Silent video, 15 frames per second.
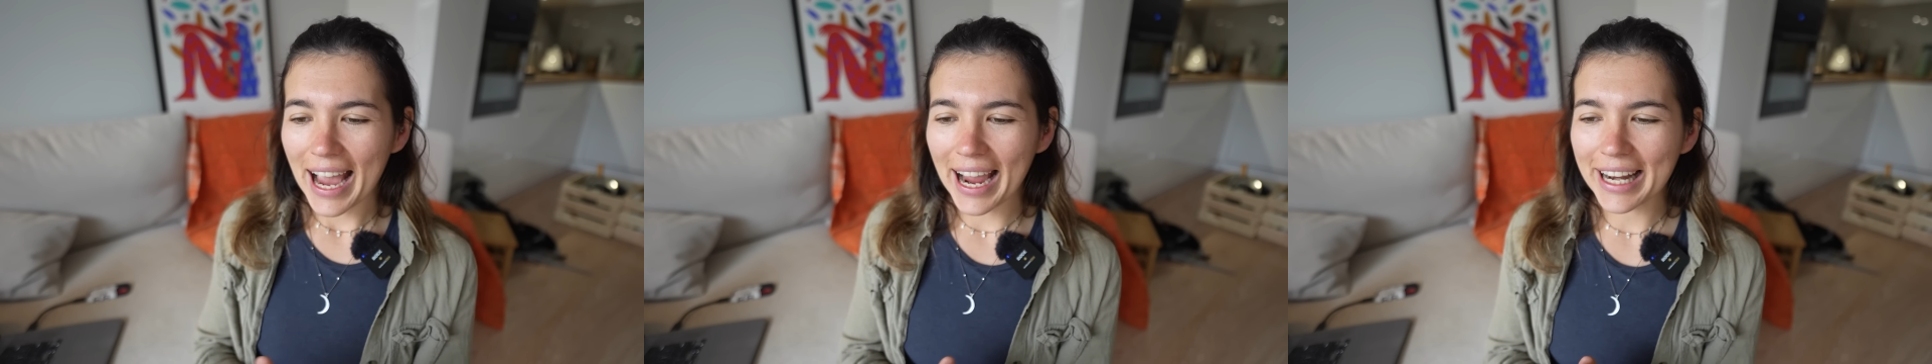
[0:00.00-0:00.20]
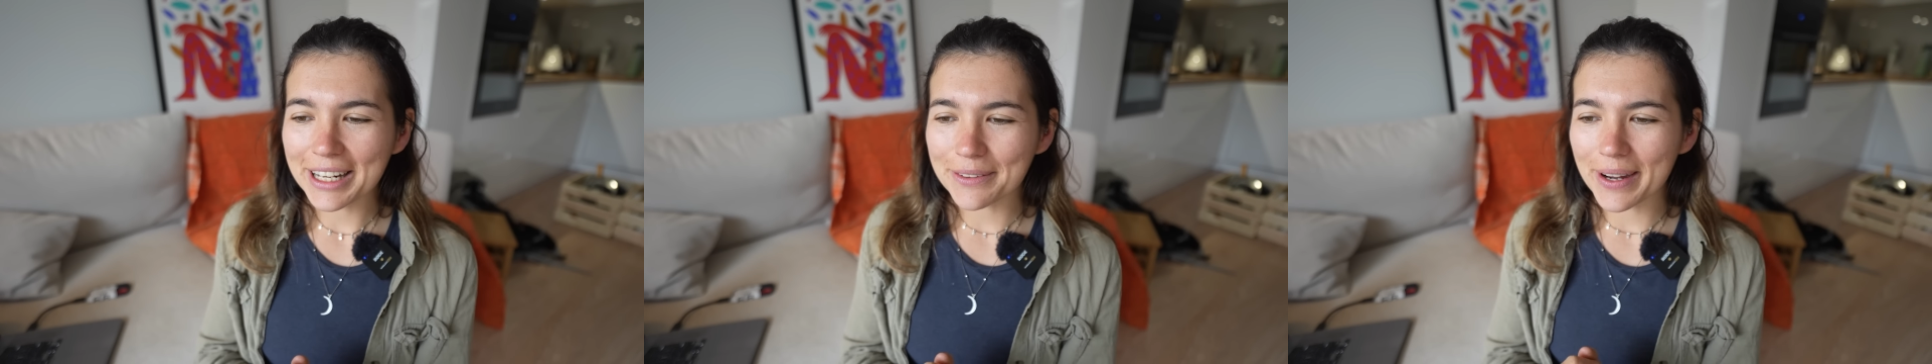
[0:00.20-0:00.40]

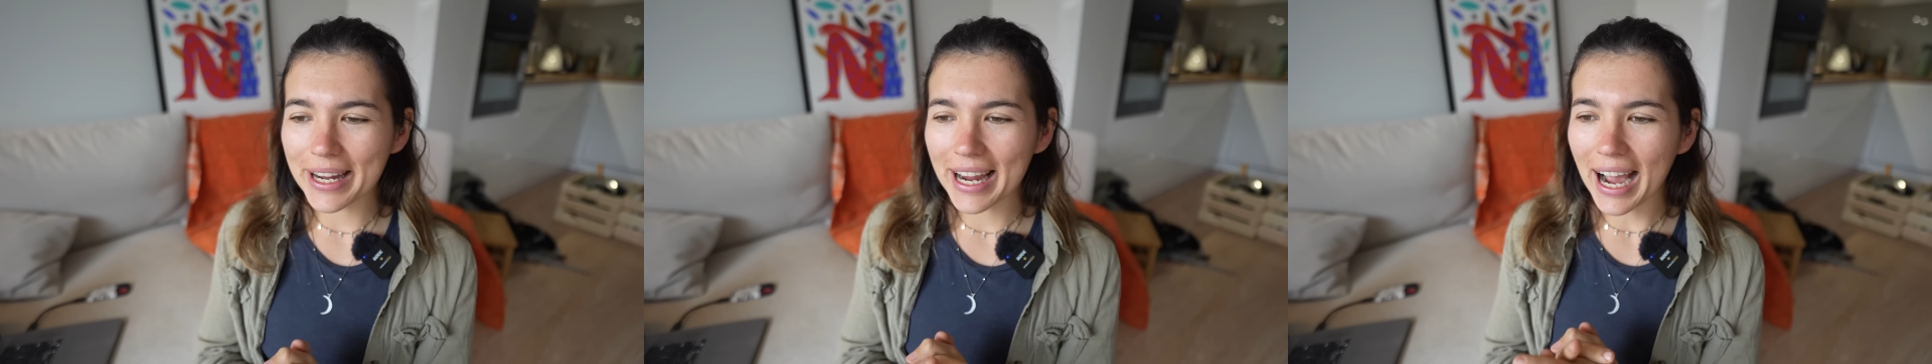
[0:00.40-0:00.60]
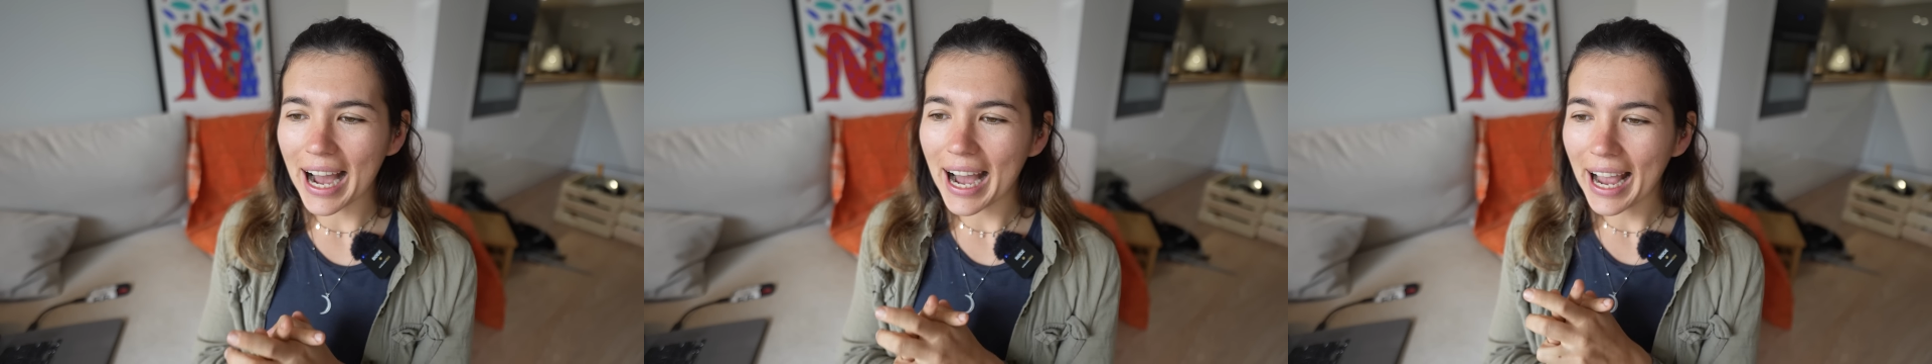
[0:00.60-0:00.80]

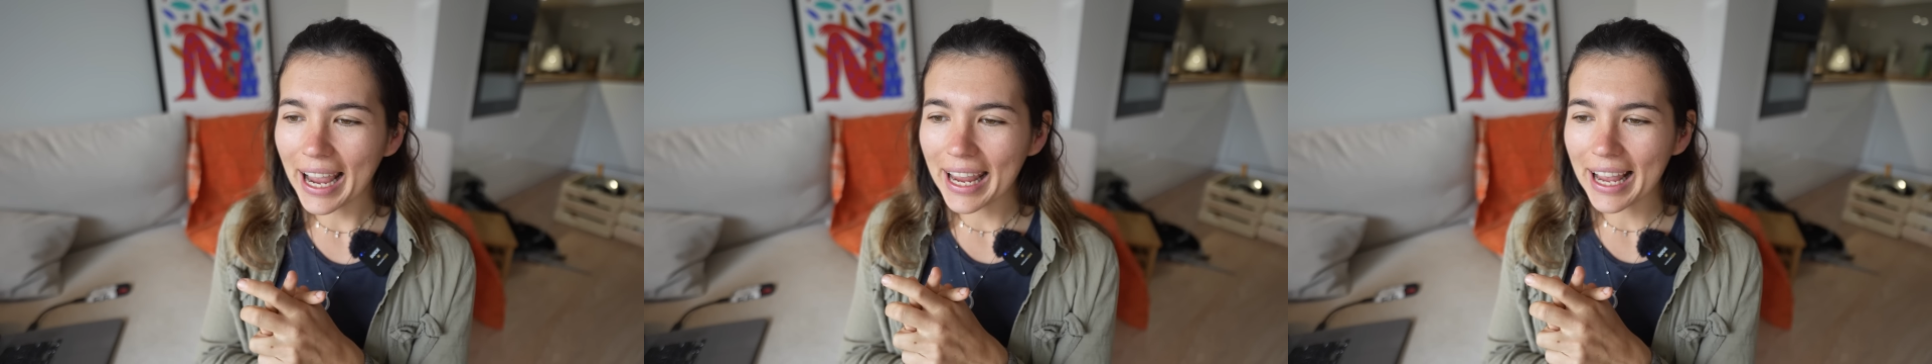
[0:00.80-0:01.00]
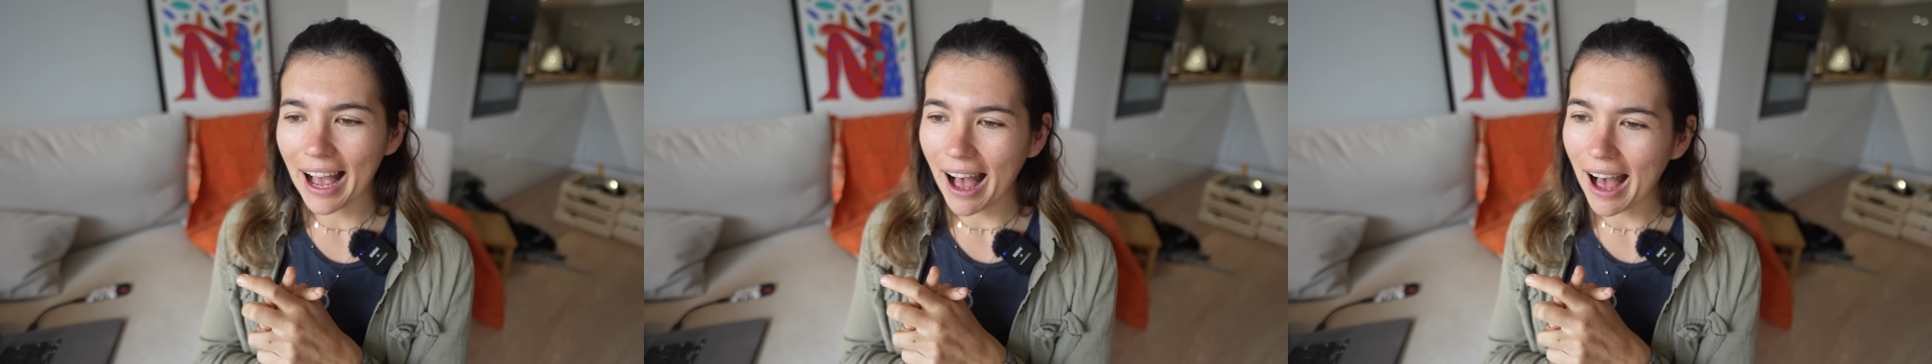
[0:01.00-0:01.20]
Anyway,
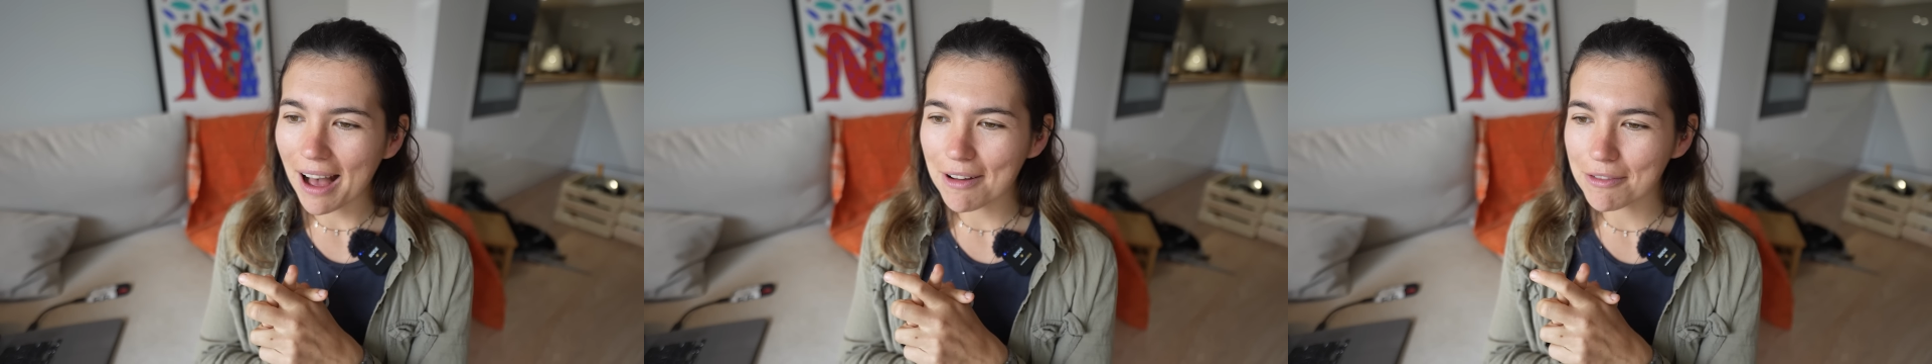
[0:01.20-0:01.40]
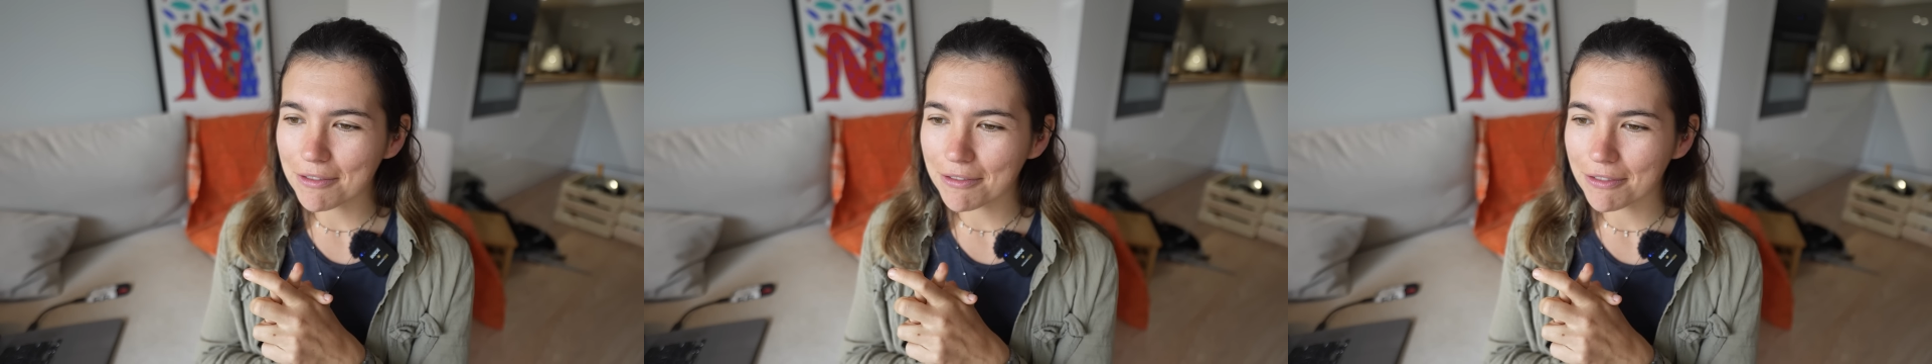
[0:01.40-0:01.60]
I
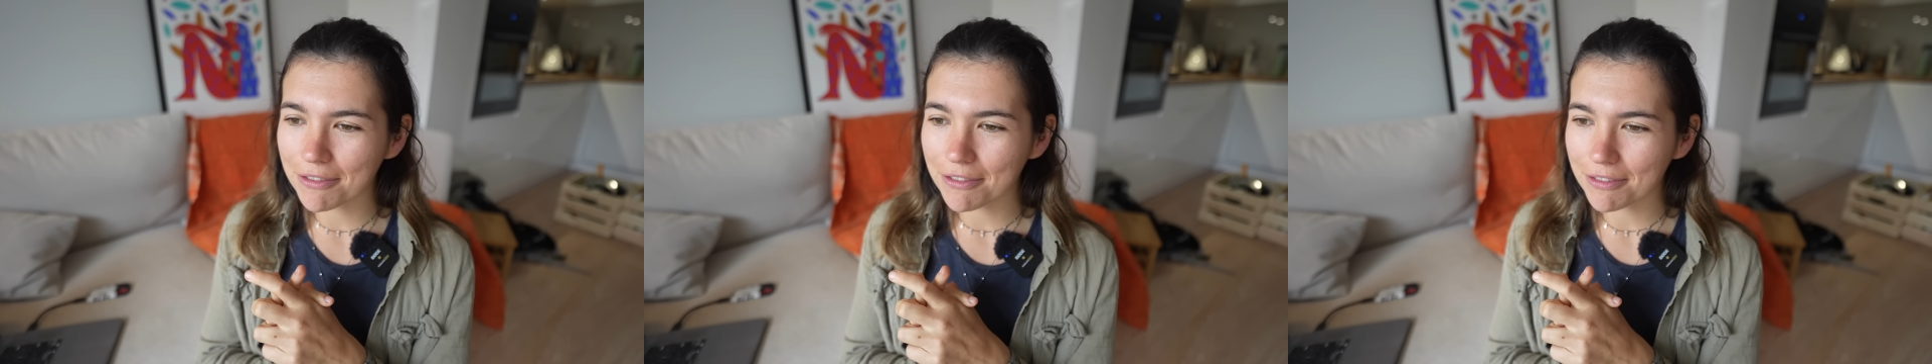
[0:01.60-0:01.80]
have